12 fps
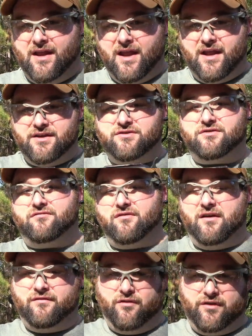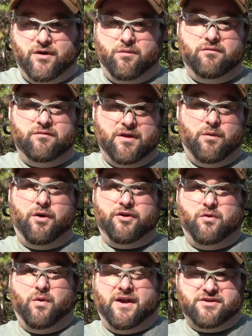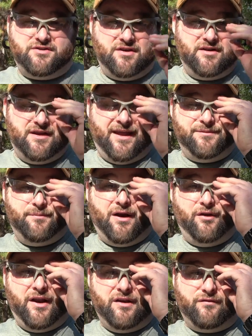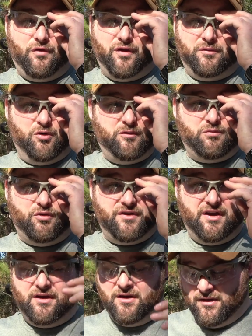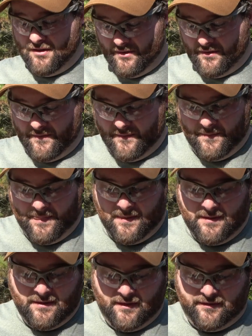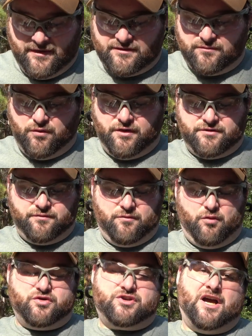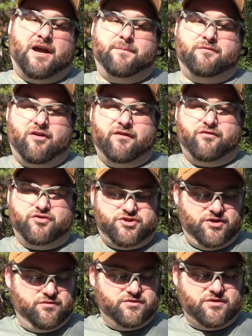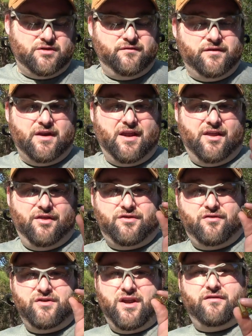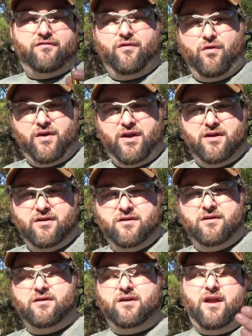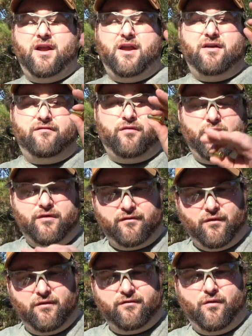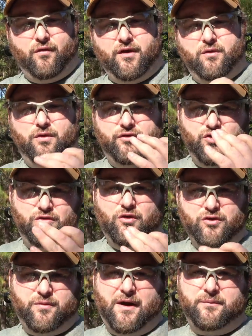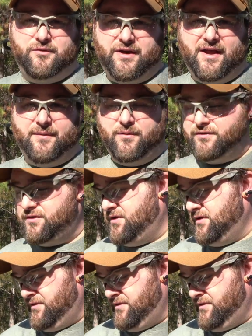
is the rifle that won the West, not the Model 94 like most people think. This was one of the most common rifles used, and 38-40 and 44-40 were the two most popular calibers.